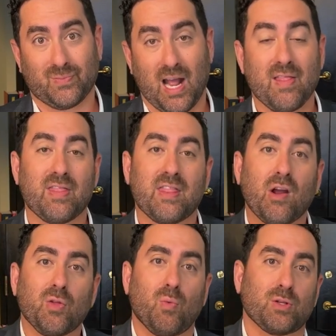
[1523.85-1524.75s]
And
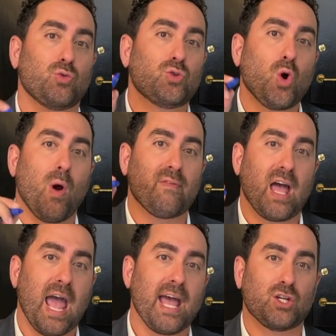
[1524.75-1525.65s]
they're the ones who don't have a
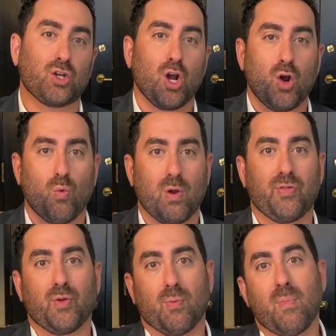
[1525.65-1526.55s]
hedge
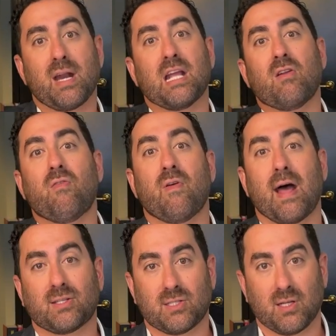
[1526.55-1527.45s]
with their money
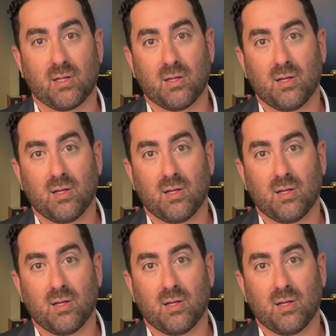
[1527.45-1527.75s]
invested.